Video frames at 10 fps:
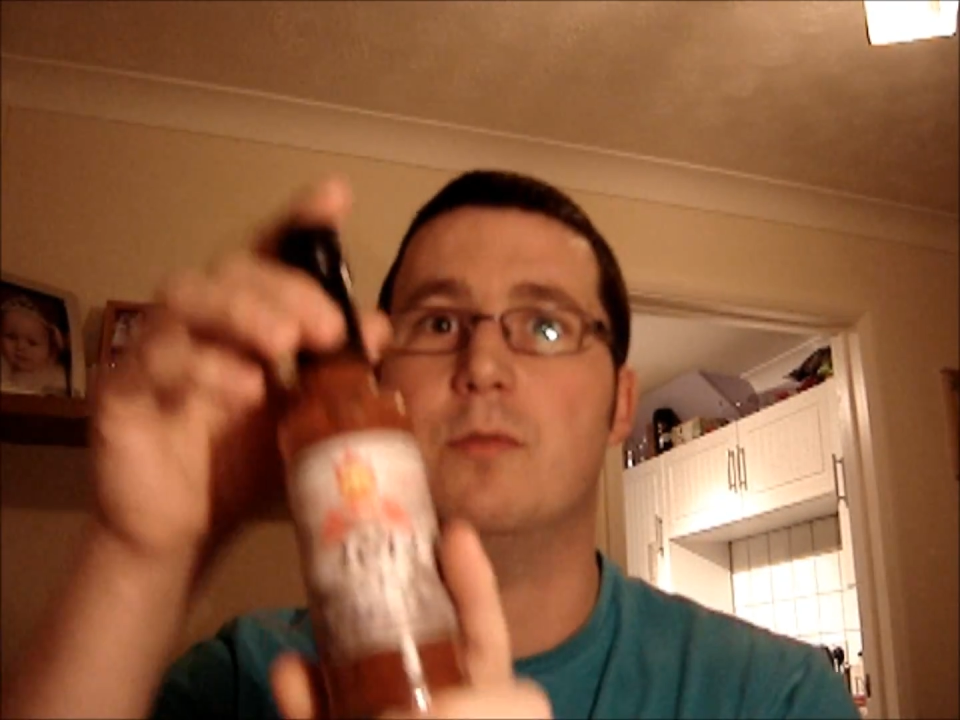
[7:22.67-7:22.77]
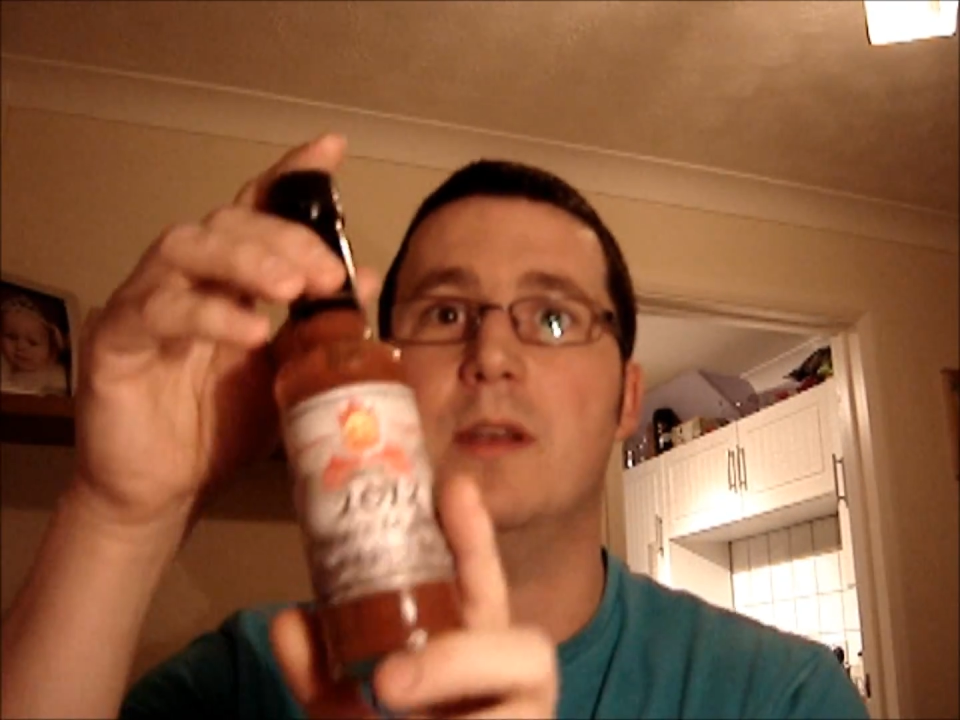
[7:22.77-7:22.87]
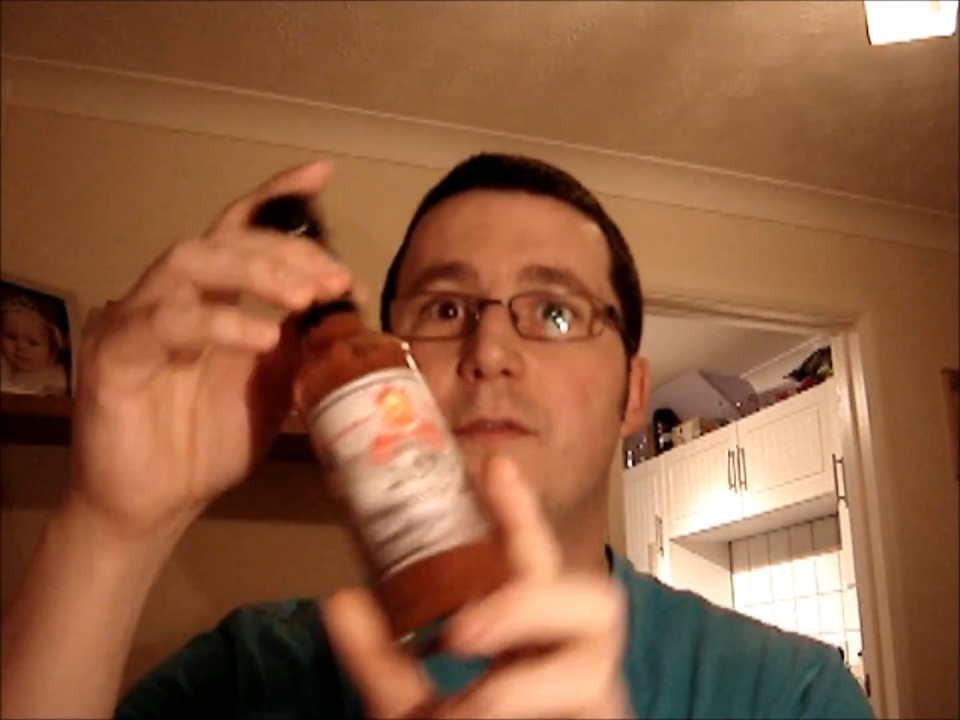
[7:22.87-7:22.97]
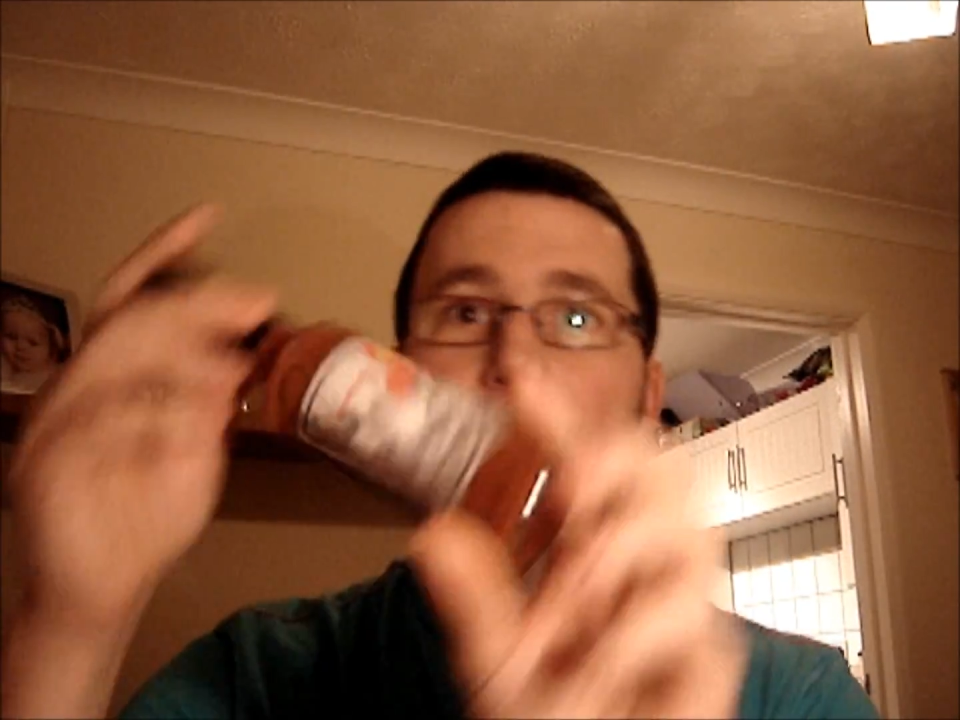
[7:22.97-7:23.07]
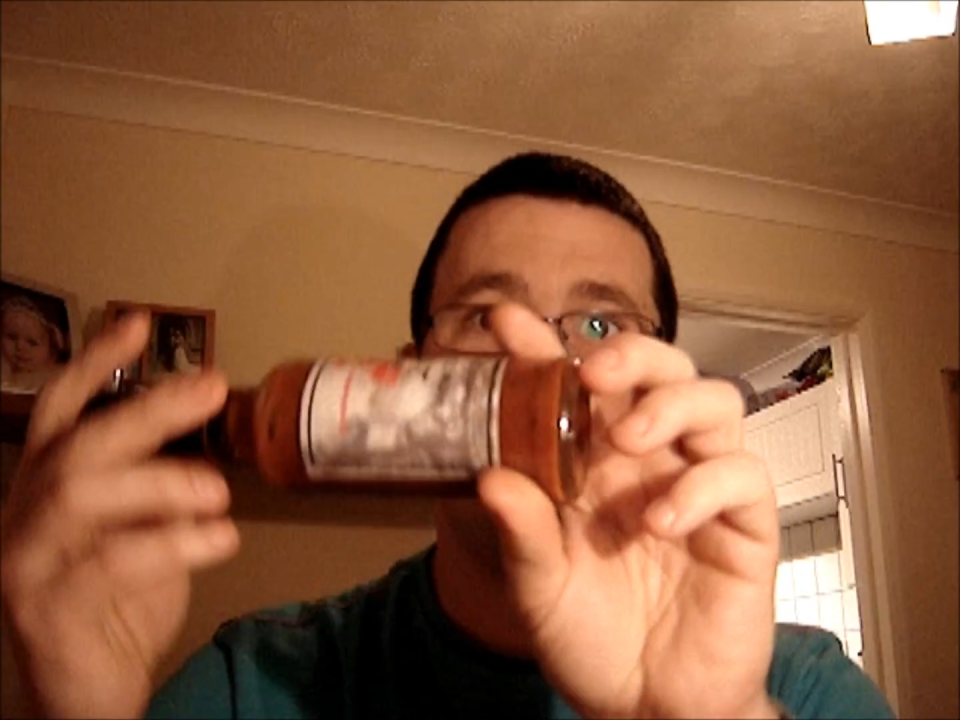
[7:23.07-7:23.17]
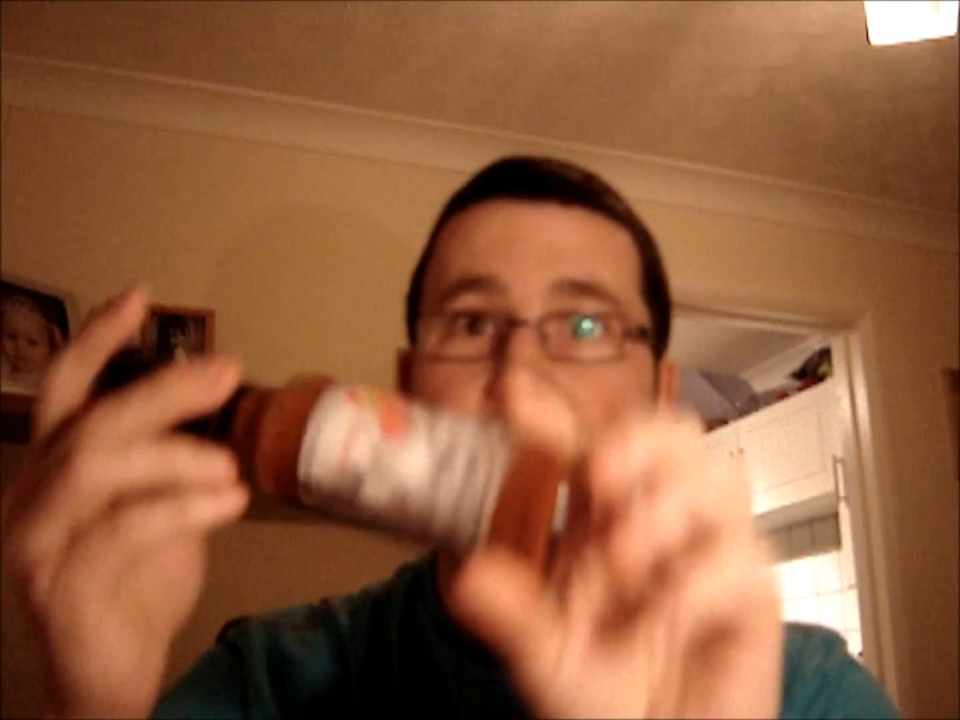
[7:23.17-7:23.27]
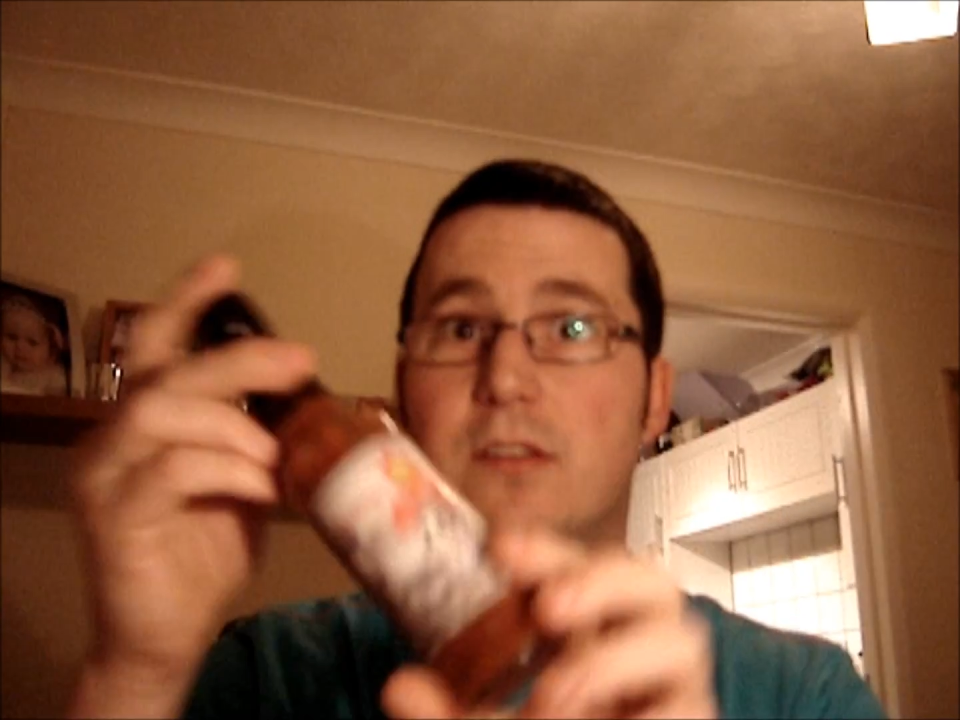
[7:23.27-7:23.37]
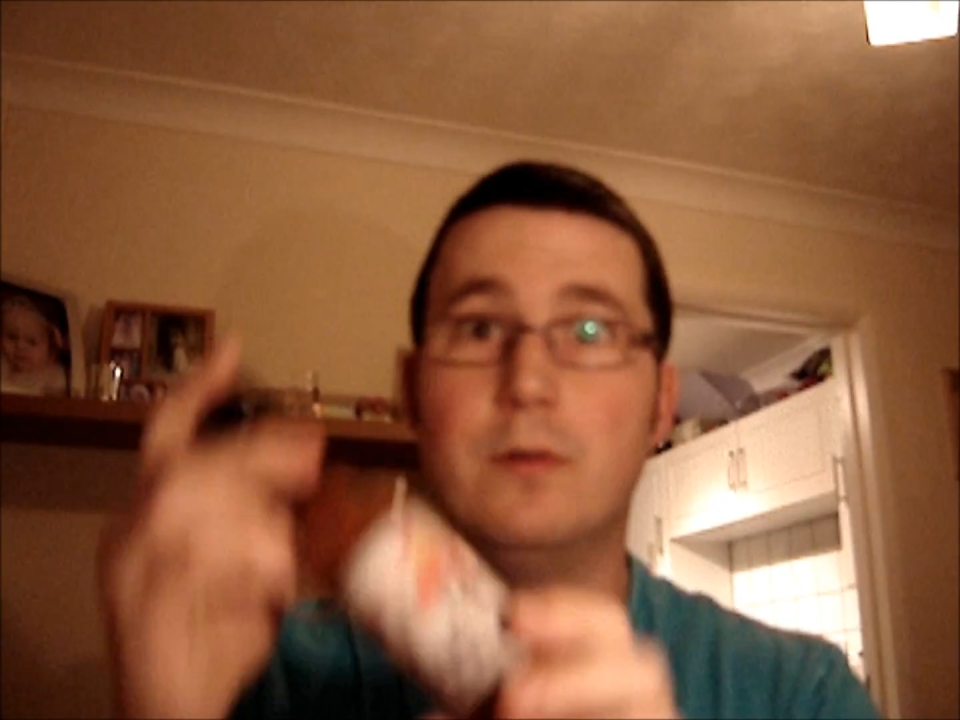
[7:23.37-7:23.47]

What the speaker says: 21st of